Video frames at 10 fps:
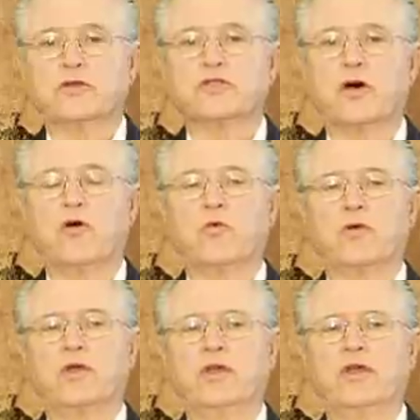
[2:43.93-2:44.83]
So
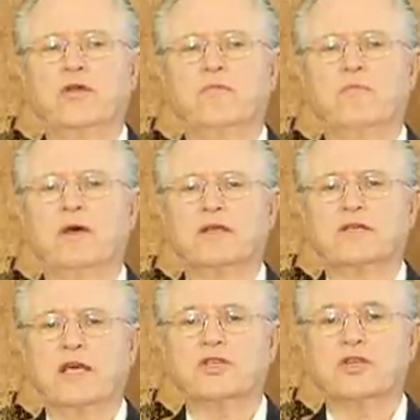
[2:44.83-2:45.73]

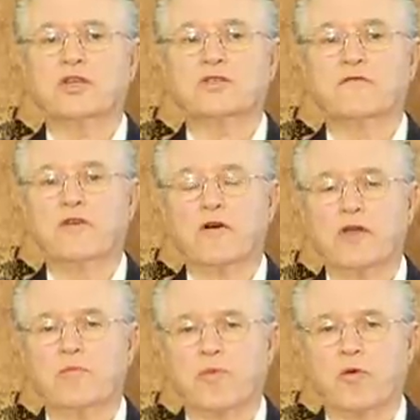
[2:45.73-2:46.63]
meditation is
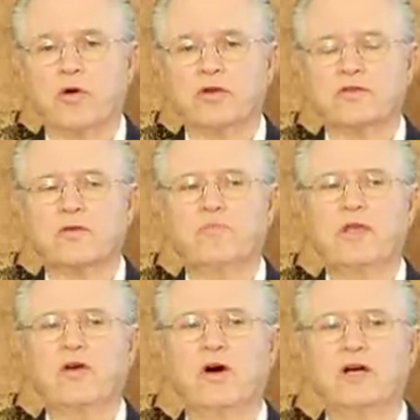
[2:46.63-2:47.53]
very important
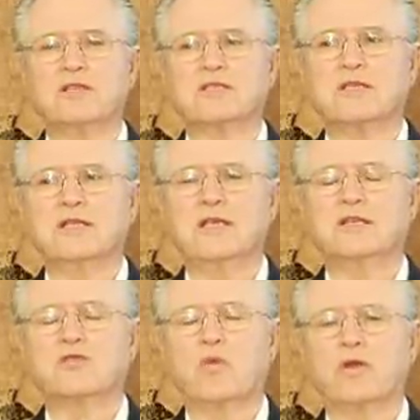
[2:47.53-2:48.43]
because
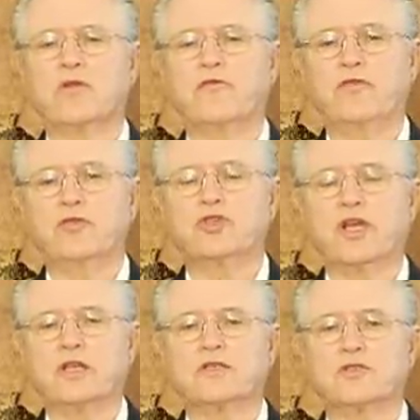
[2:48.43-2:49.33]
it's one of the few
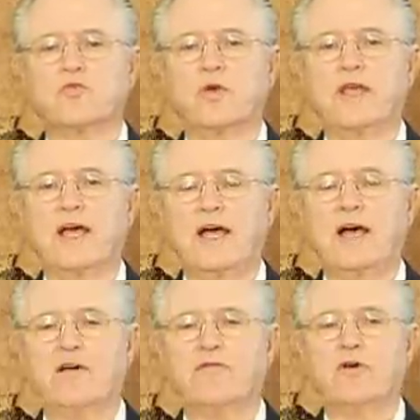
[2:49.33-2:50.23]
chances we
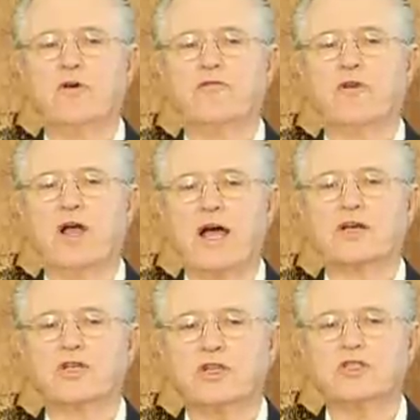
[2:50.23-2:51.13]
have for
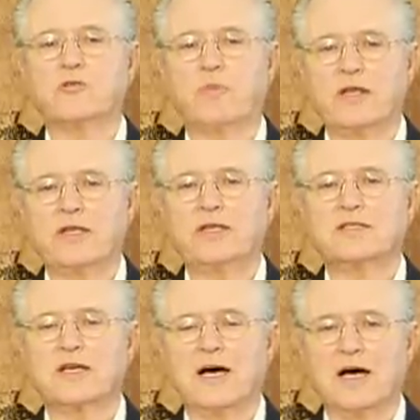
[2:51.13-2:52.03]
actually spending
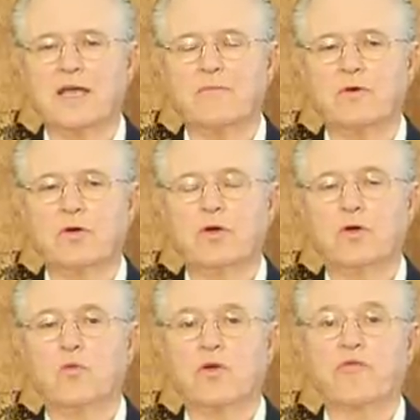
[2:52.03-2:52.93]
time
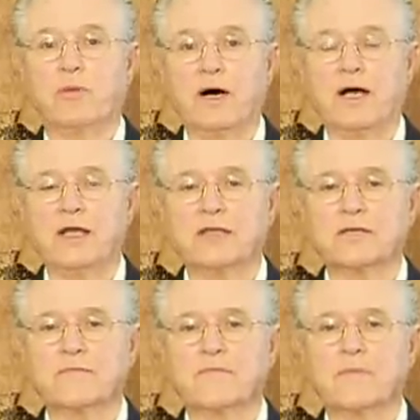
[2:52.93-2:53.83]
with mind.
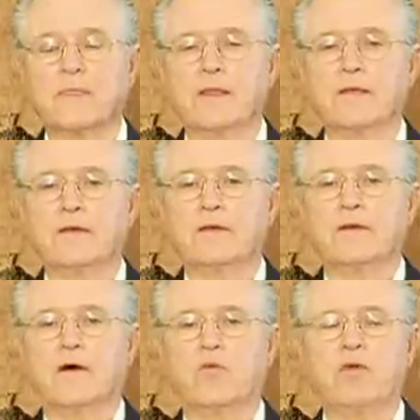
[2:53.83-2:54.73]

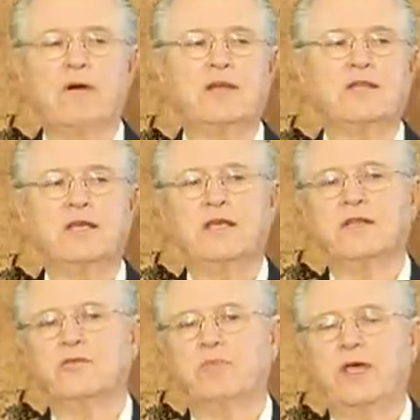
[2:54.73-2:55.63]
We might
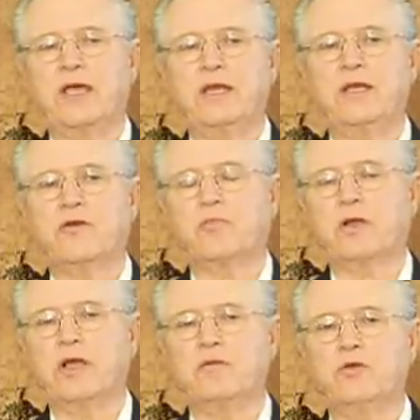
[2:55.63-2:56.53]
thinking that painting or
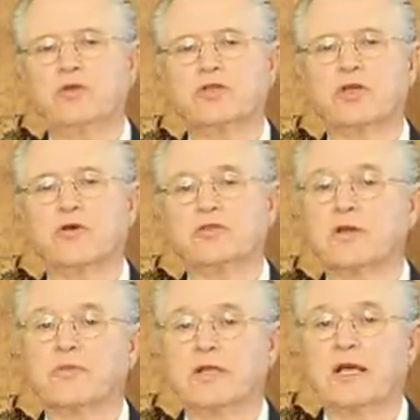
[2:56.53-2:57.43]
playing music or
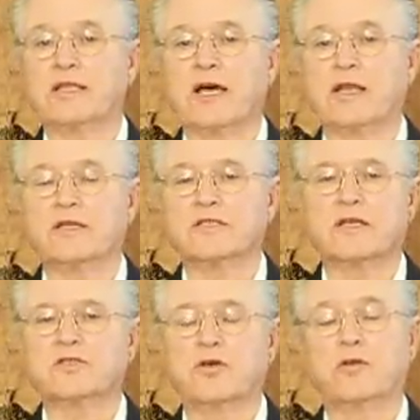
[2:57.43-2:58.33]
something like that is
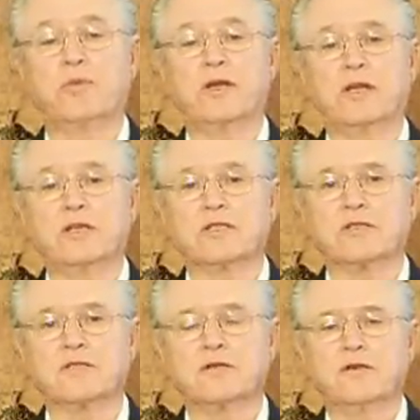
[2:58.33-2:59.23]
as good, but it isn't.